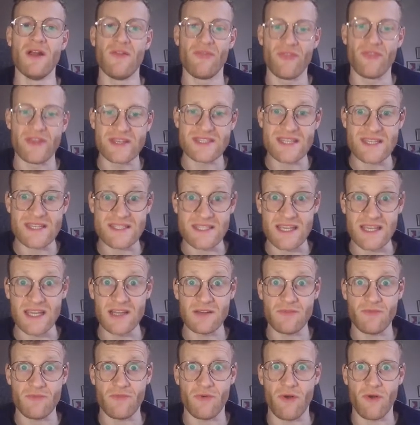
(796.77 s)
This is
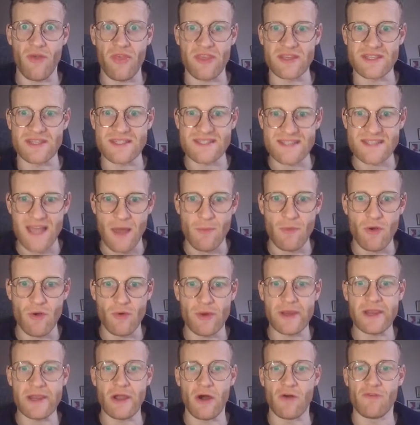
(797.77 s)
it for the
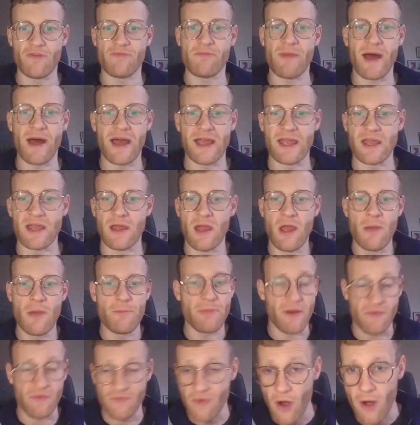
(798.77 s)
summary of my
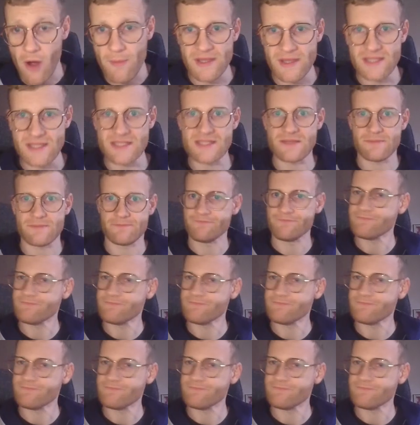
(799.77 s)
performance.